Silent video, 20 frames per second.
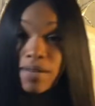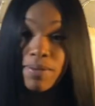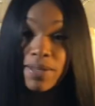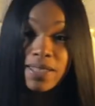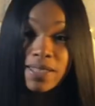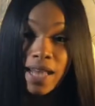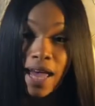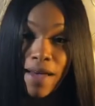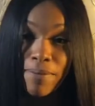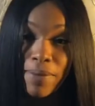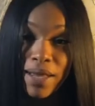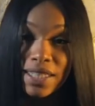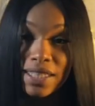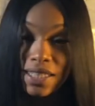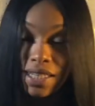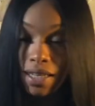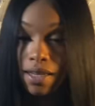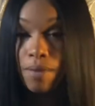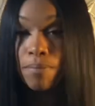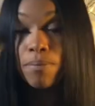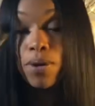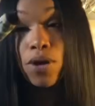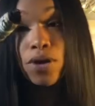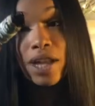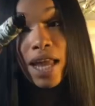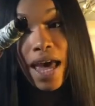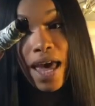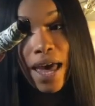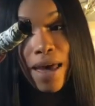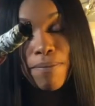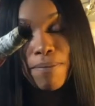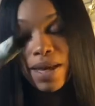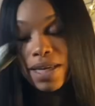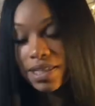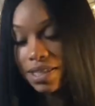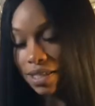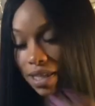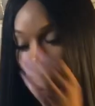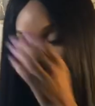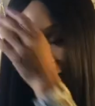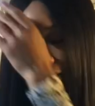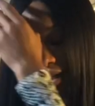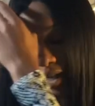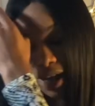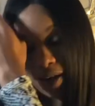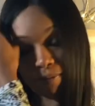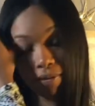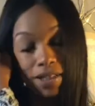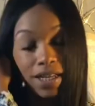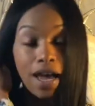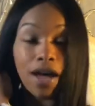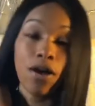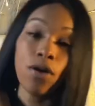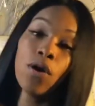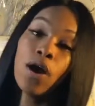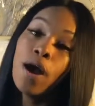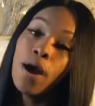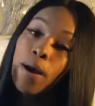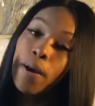beside my singing bowl, I had my sage that I was out